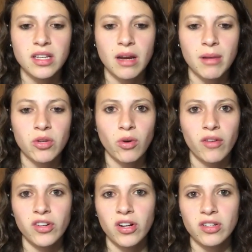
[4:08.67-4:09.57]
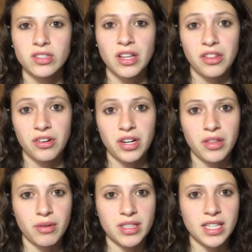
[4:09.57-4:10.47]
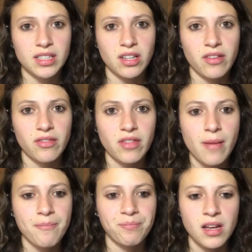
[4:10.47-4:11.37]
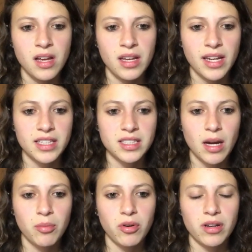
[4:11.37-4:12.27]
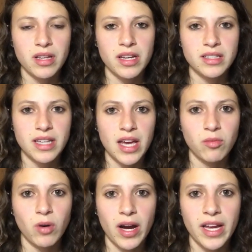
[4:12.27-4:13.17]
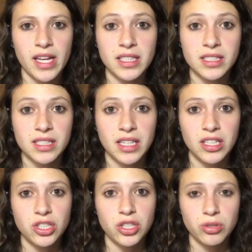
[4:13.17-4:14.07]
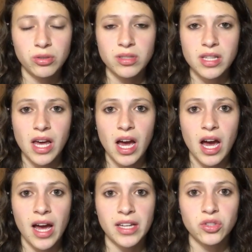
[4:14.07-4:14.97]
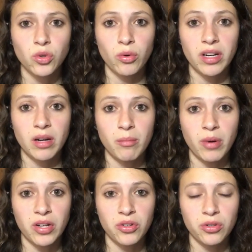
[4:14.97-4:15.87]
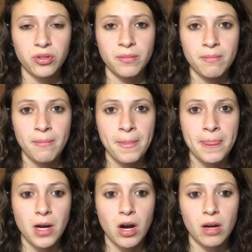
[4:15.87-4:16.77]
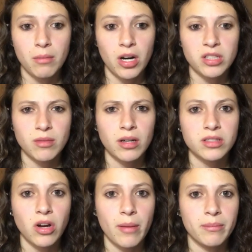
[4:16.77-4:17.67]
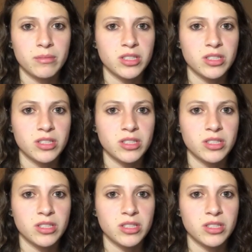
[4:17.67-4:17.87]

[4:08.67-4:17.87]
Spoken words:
and I made $12.33 off of them. Next up were these NYNC shoes that I sold in a bundle on Poshmark, so I